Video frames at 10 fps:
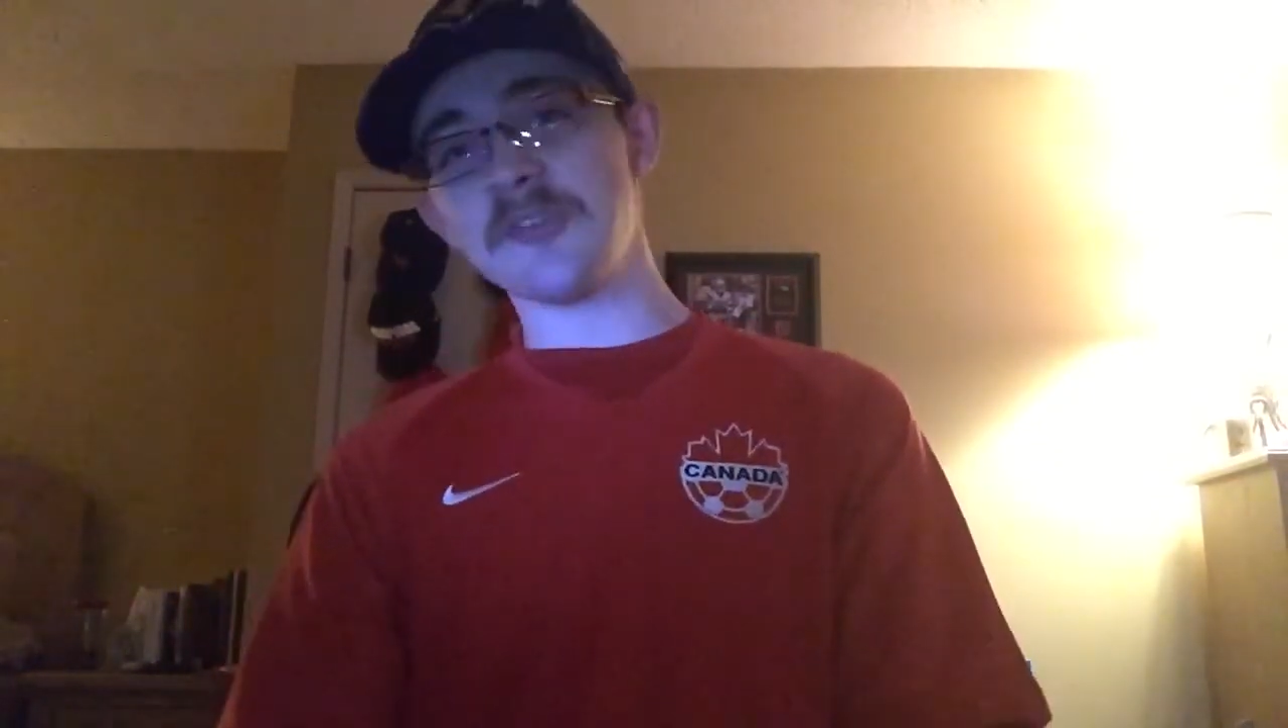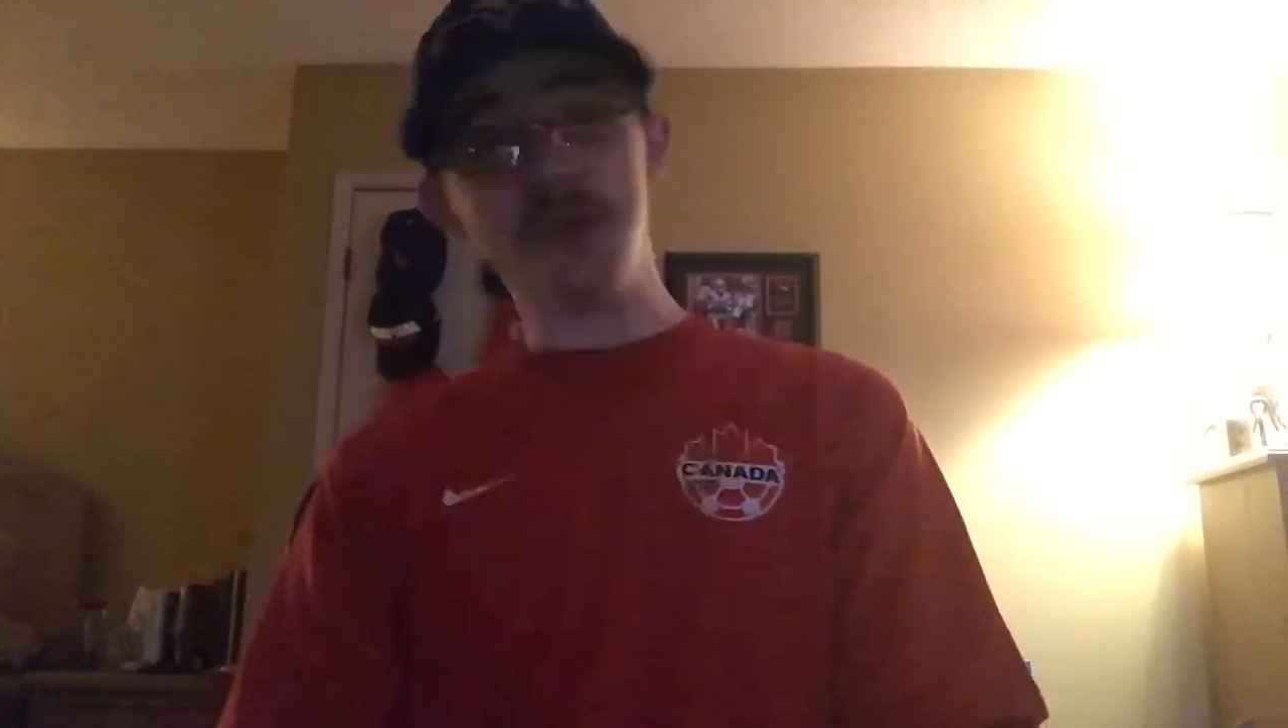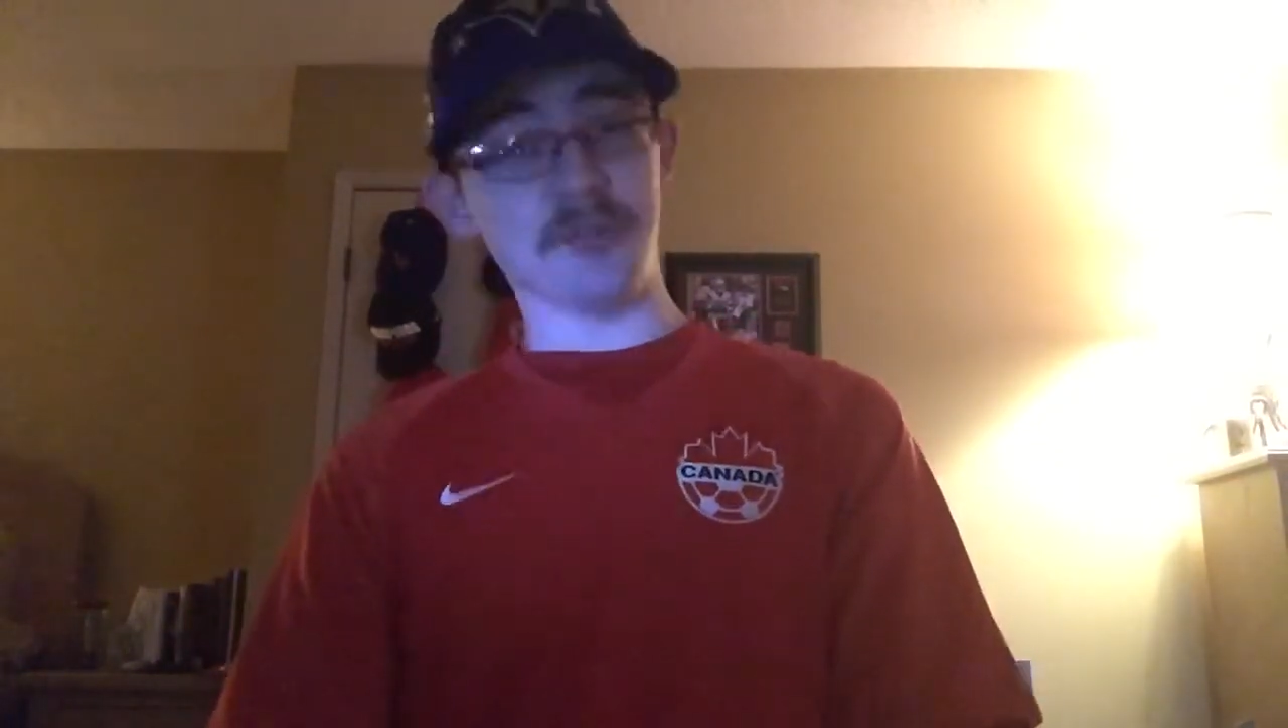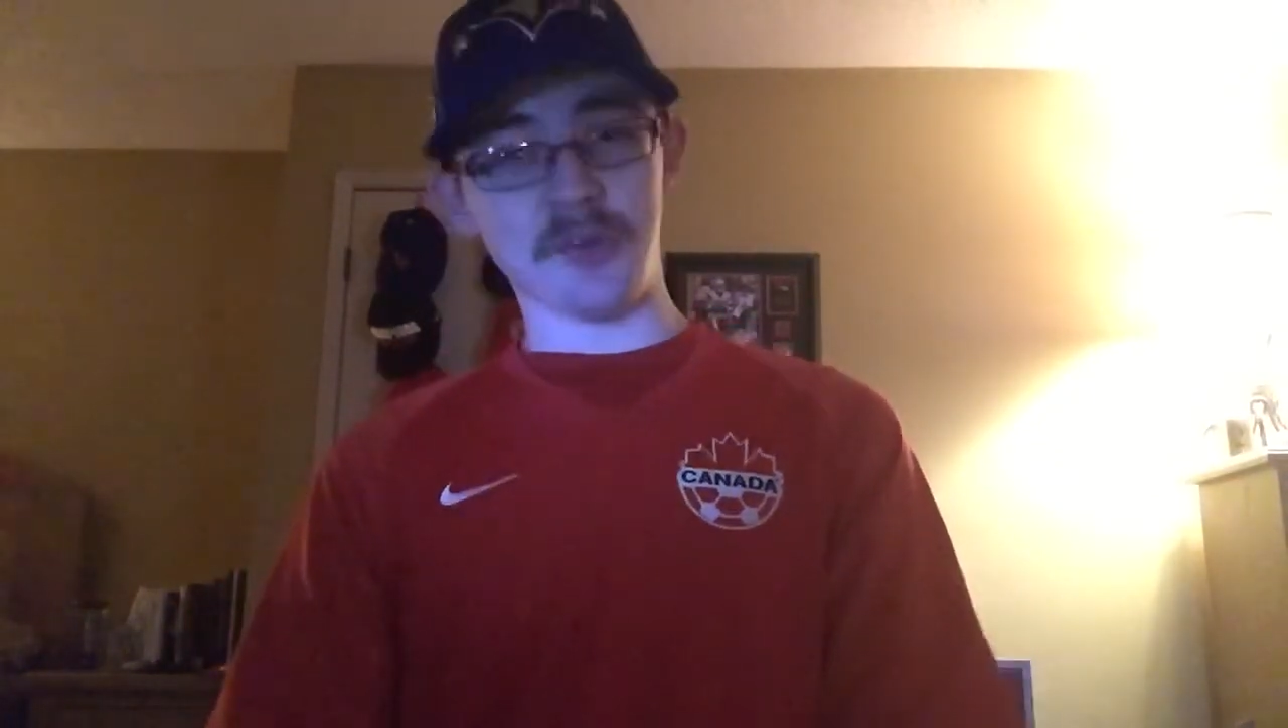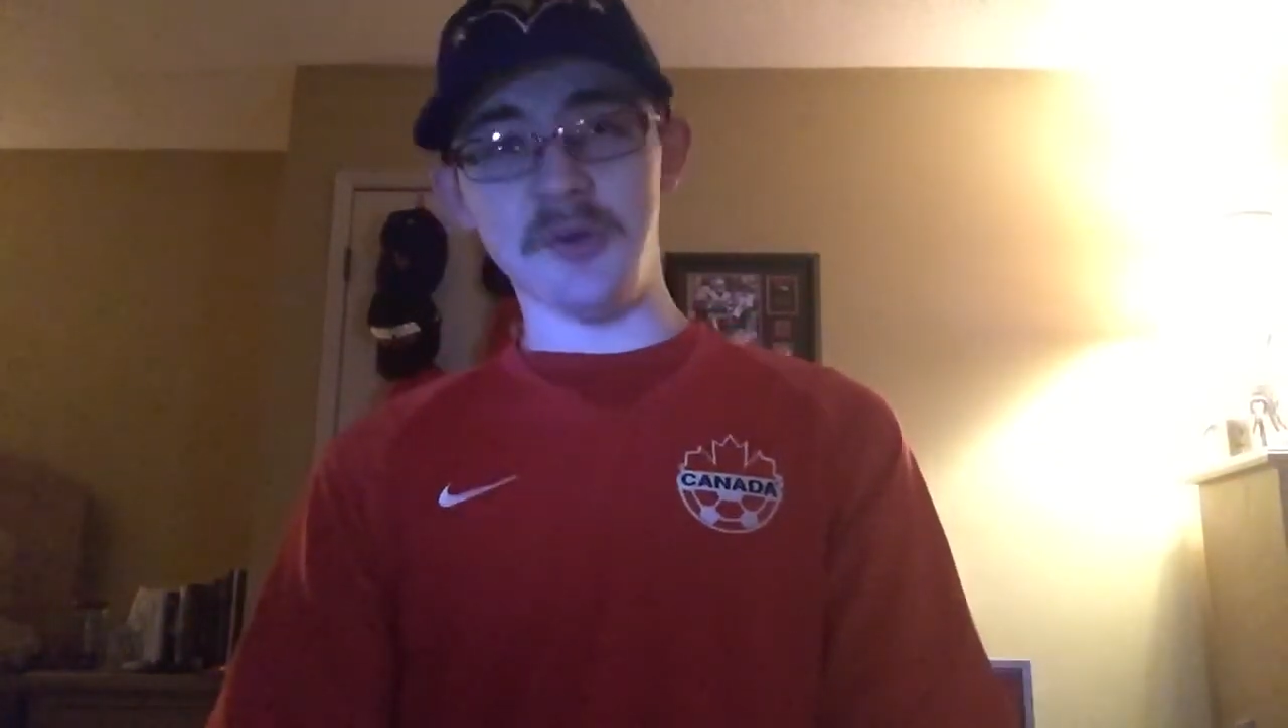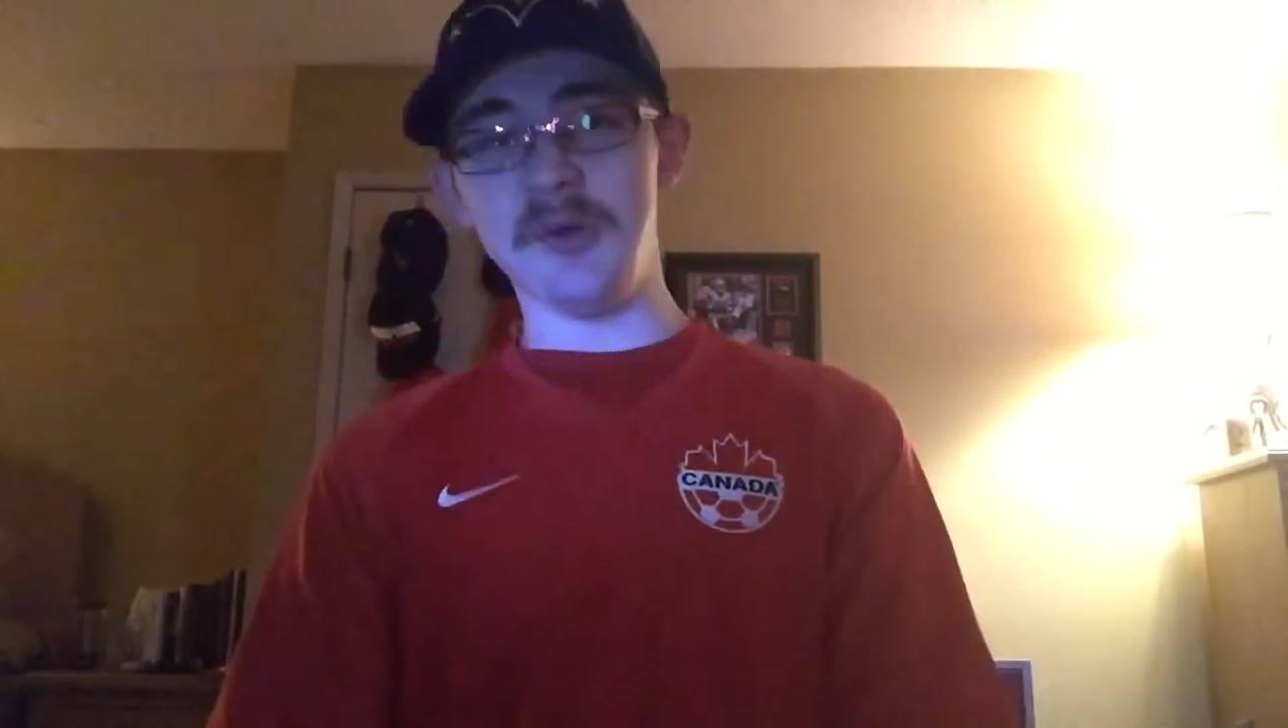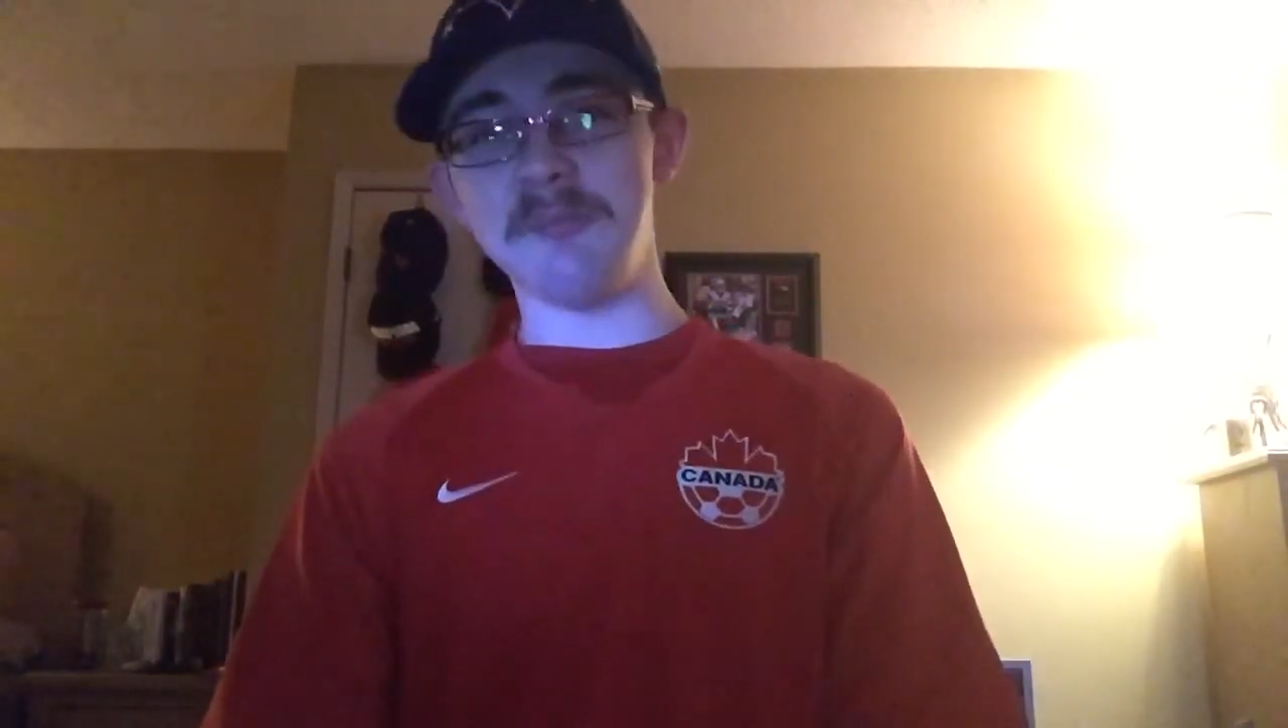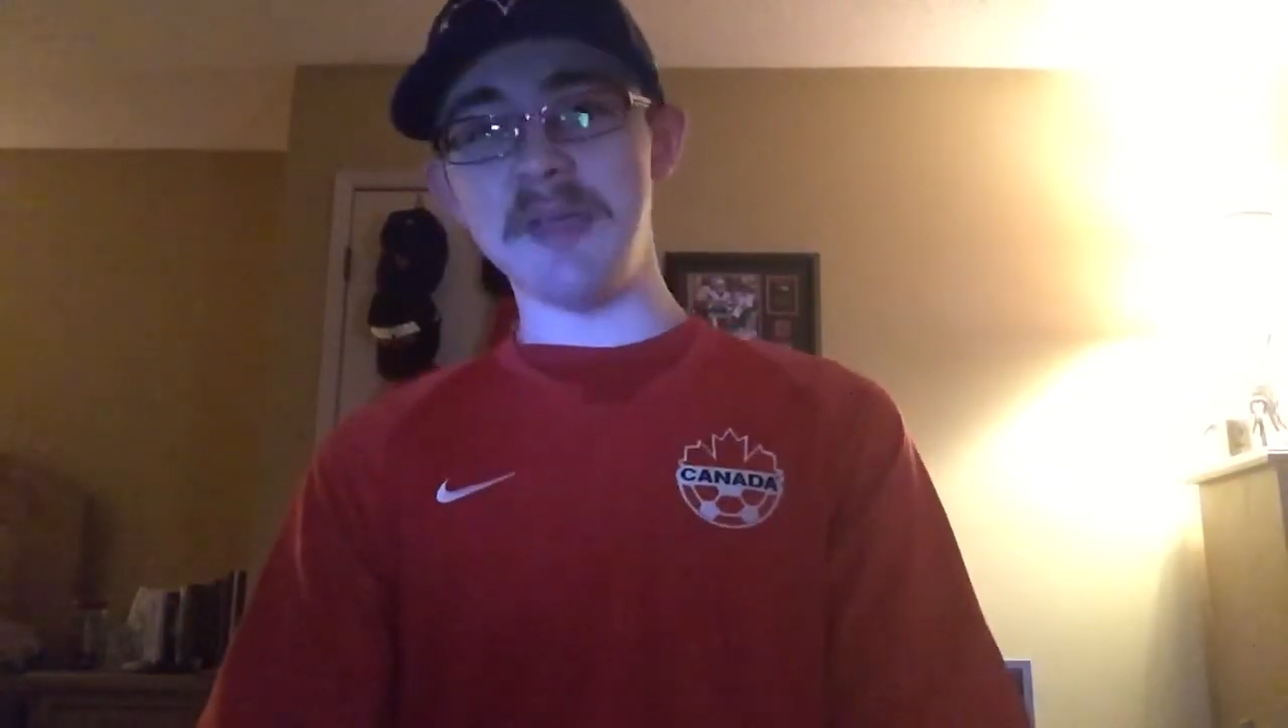or the gold